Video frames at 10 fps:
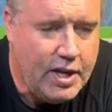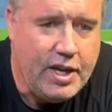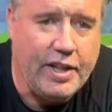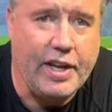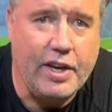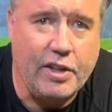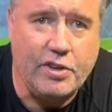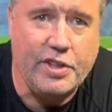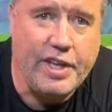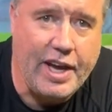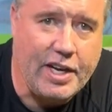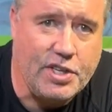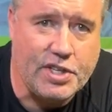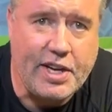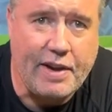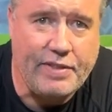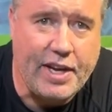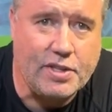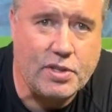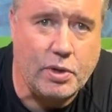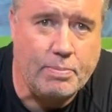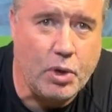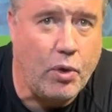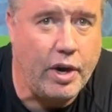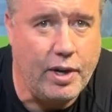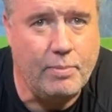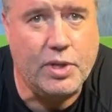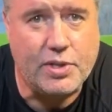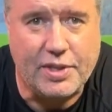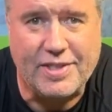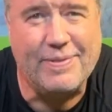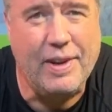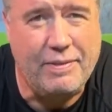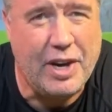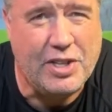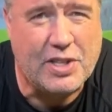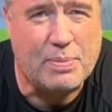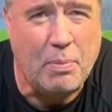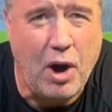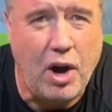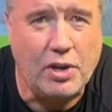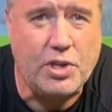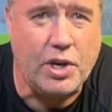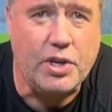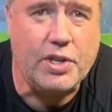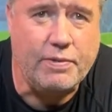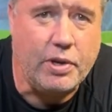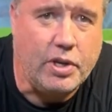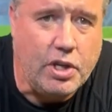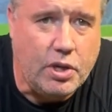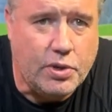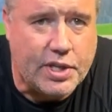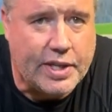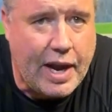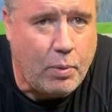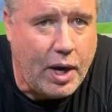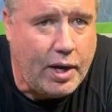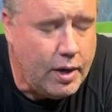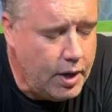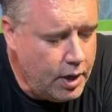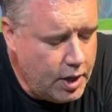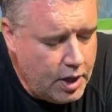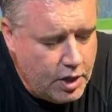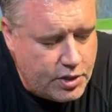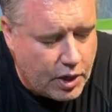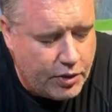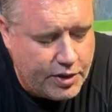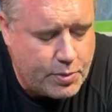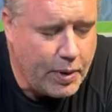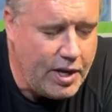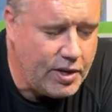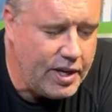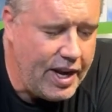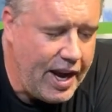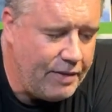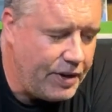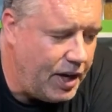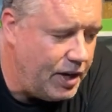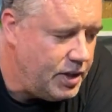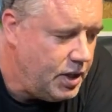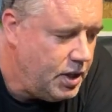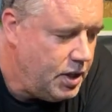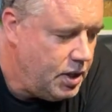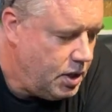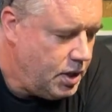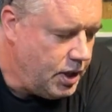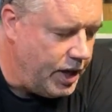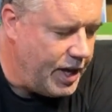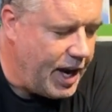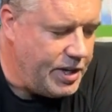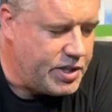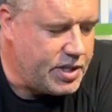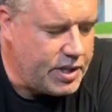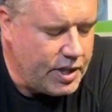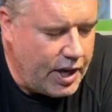And then other than that, I just have that scriptorium, which is a very small church if you were to use it that way. So this way you can have a nice